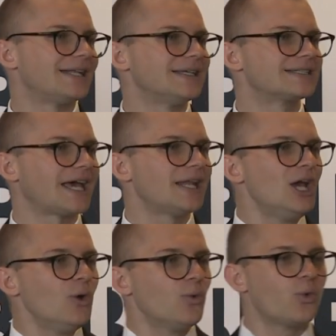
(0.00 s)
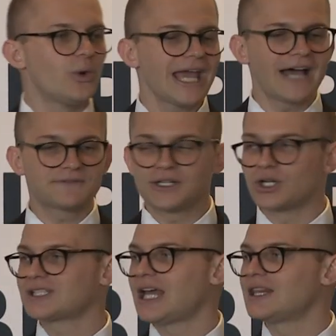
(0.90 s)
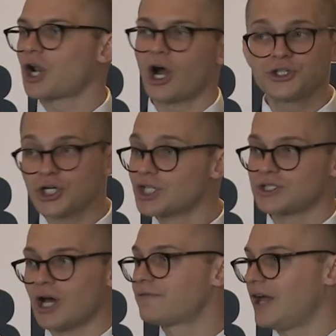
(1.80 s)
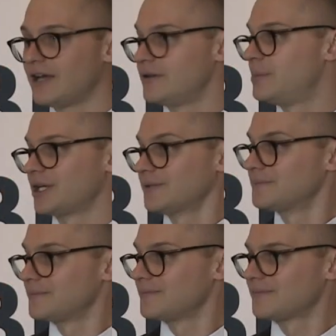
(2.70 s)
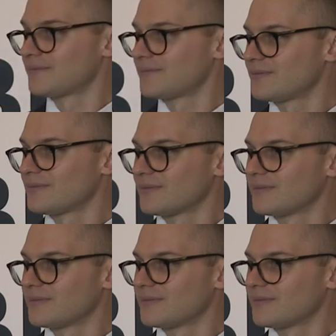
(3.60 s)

is that we have to understand that our church is not for everybody. Amen.